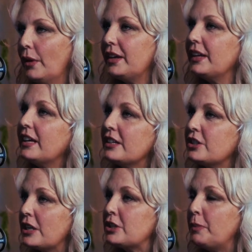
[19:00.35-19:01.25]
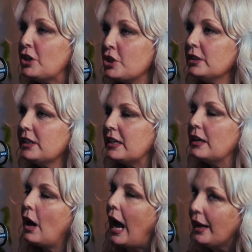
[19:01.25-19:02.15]
Right. And it's
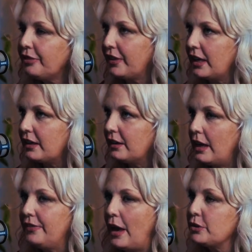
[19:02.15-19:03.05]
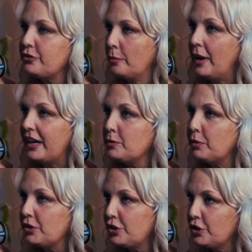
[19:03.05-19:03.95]
especially, I think, and that was from my
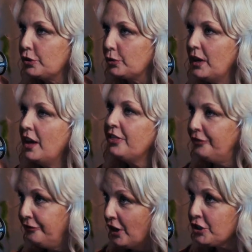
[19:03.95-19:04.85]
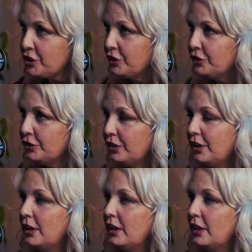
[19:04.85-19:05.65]
experience too, the functional,